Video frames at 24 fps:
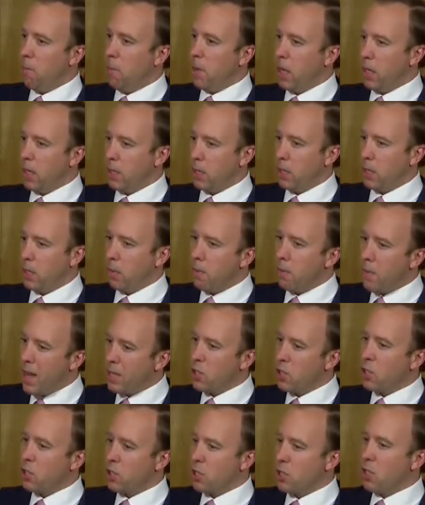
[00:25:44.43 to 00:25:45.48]
But the
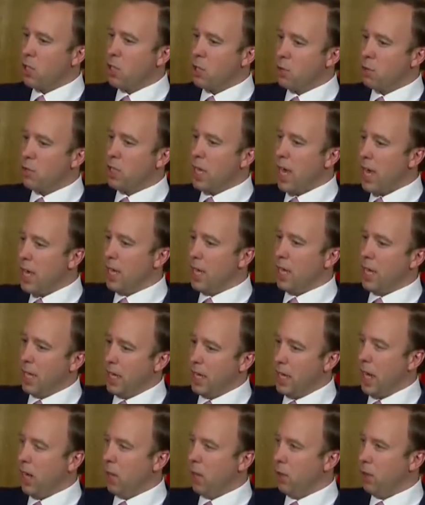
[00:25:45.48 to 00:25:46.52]
measures that you take
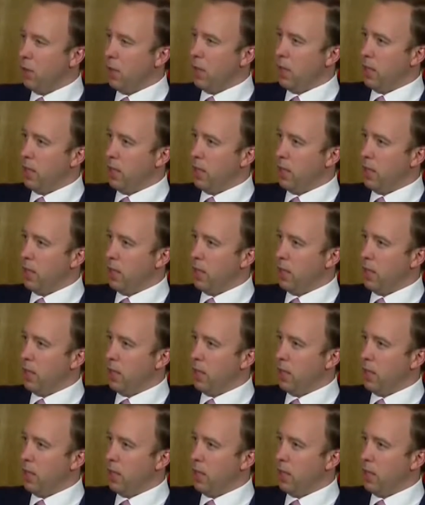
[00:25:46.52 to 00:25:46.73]
in health,